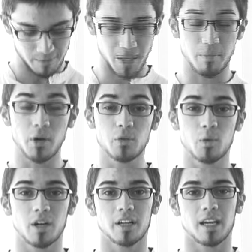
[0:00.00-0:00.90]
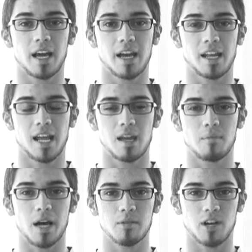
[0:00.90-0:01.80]
They both work at a
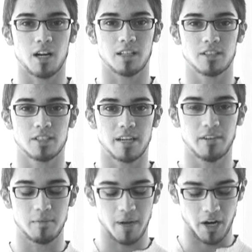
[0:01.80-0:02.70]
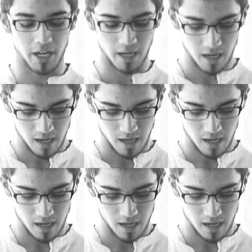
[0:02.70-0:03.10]
Bible college, David and Mary.